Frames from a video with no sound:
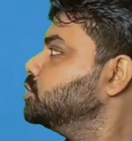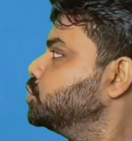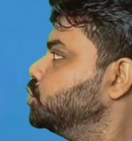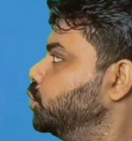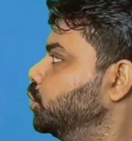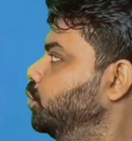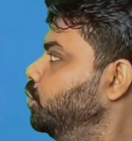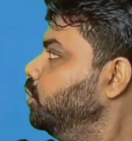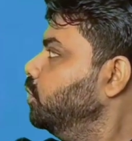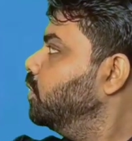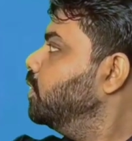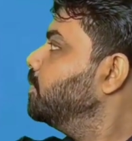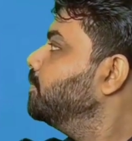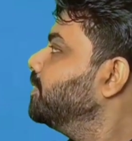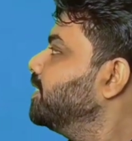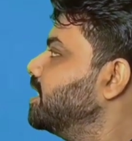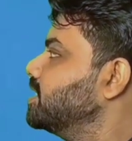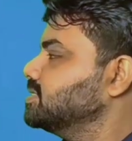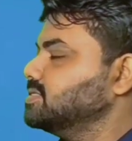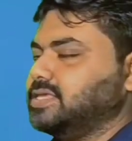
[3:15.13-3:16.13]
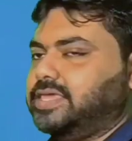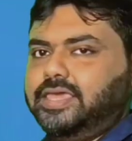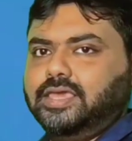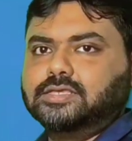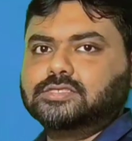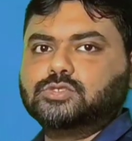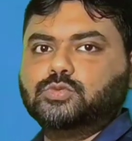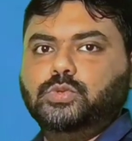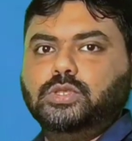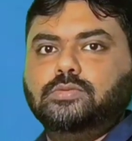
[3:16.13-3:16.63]
That is 2
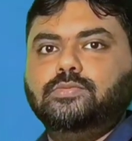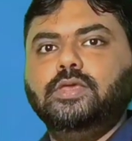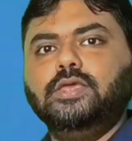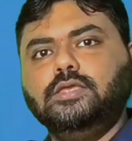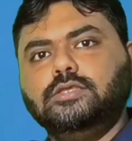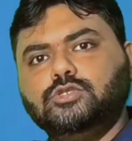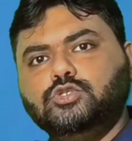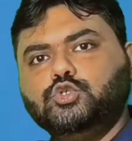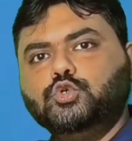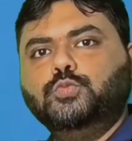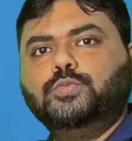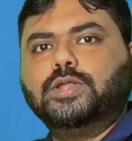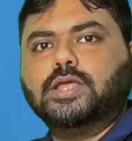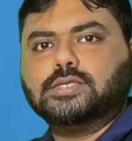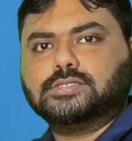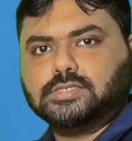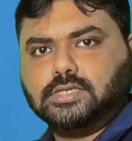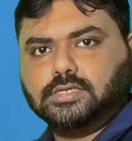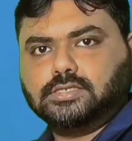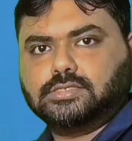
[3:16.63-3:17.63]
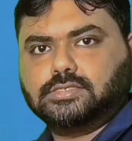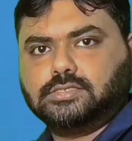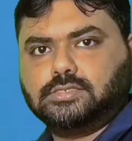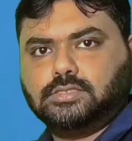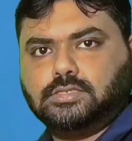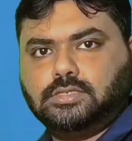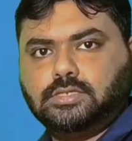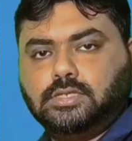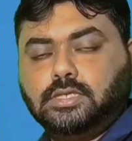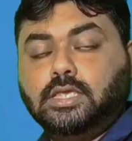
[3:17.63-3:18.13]
plus x will be 2 plus
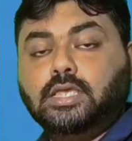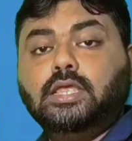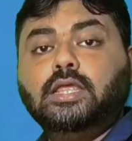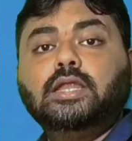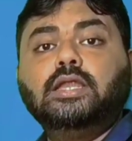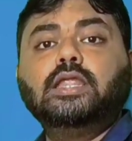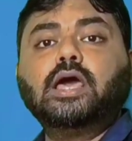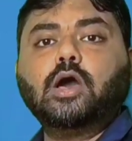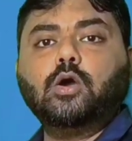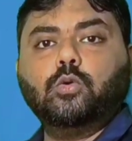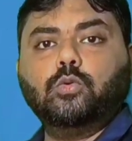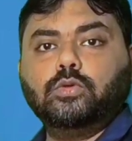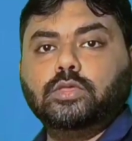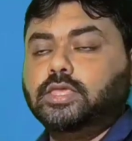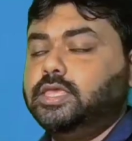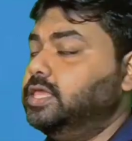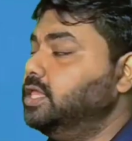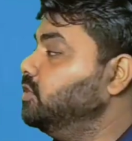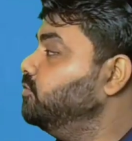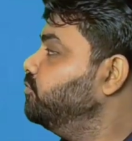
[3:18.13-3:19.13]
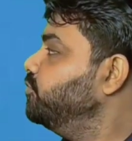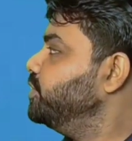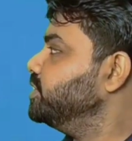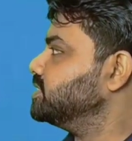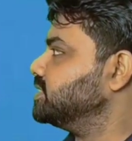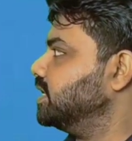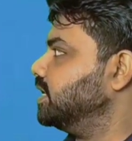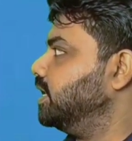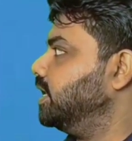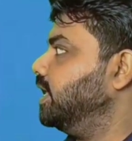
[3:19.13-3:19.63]
x. Now,
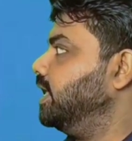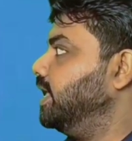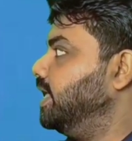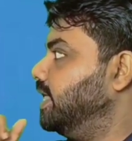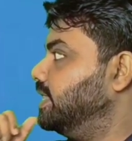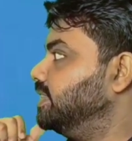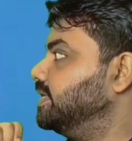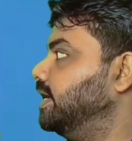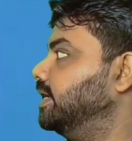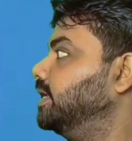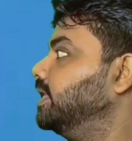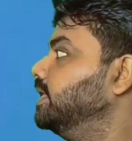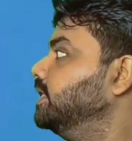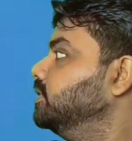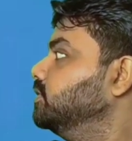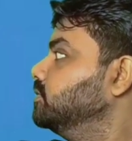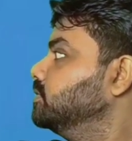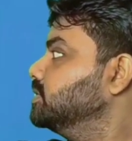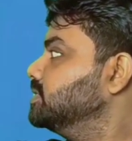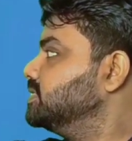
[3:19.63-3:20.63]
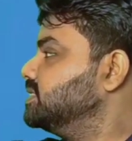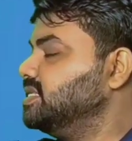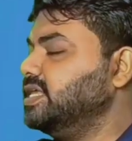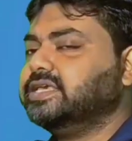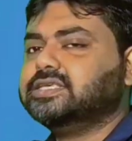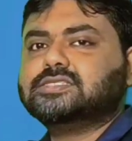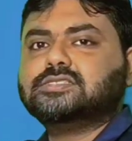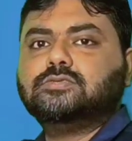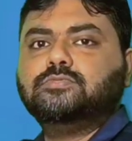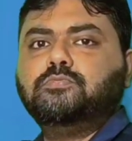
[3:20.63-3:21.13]
if we say that
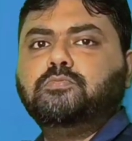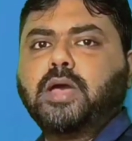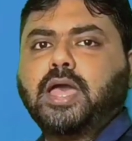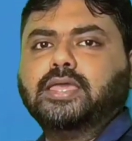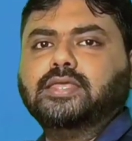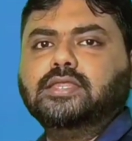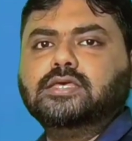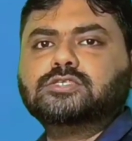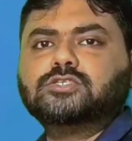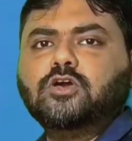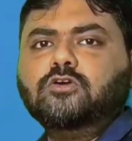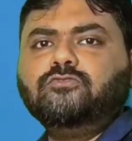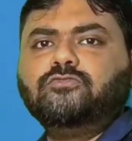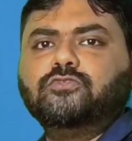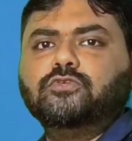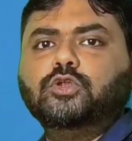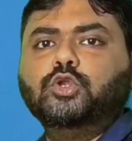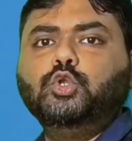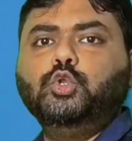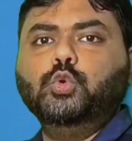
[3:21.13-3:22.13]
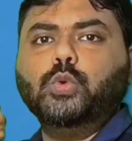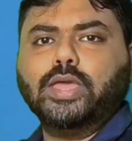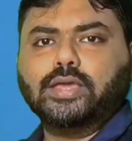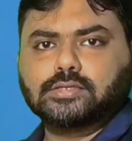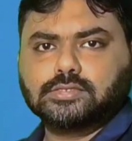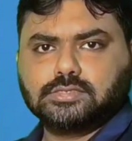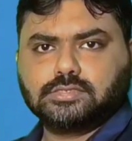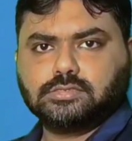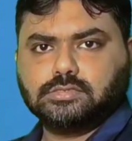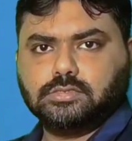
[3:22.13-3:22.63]
6 minus of
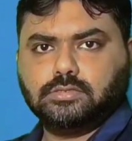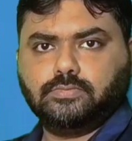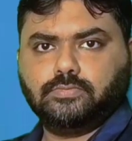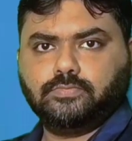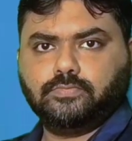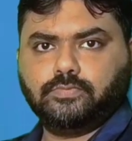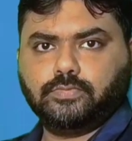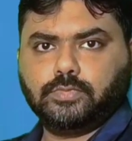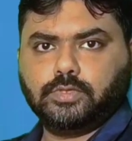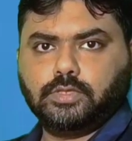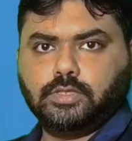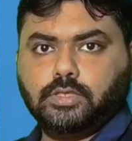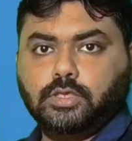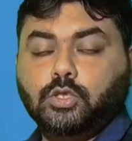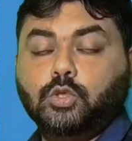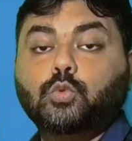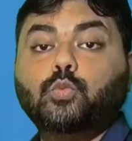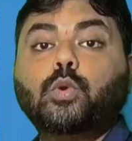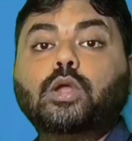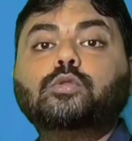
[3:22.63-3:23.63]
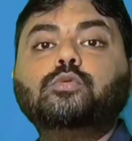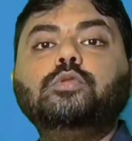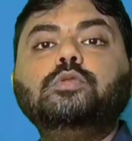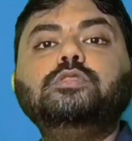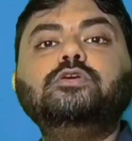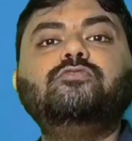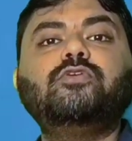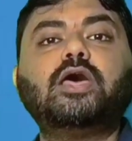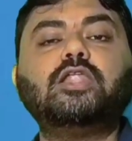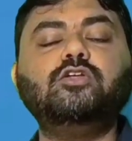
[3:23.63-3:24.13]
2x,
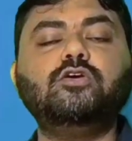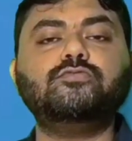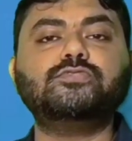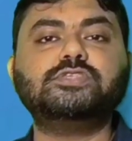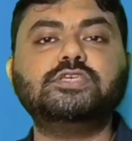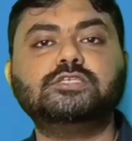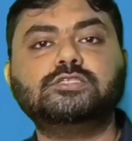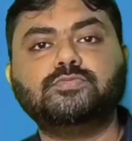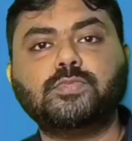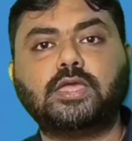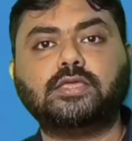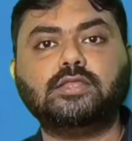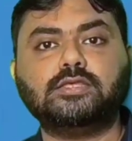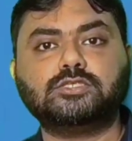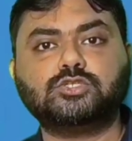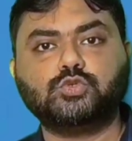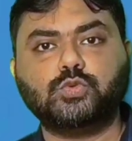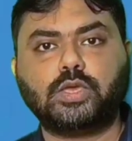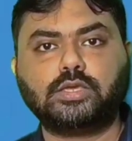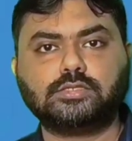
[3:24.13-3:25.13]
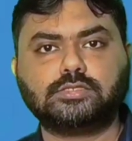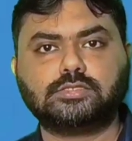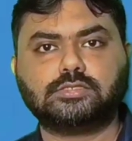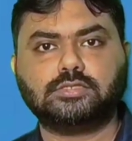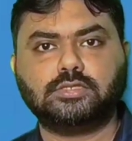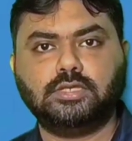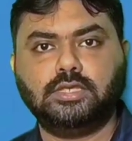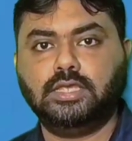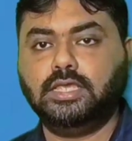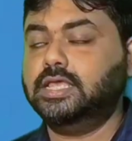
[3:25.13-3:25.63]
what will be the value of 6 minus
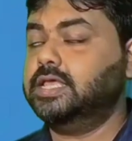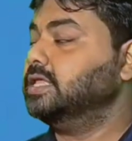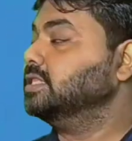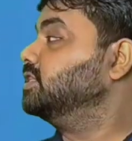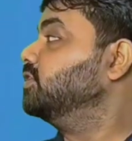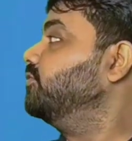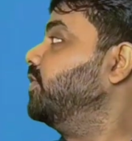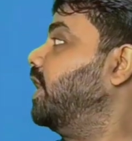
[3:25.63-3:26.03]
2x?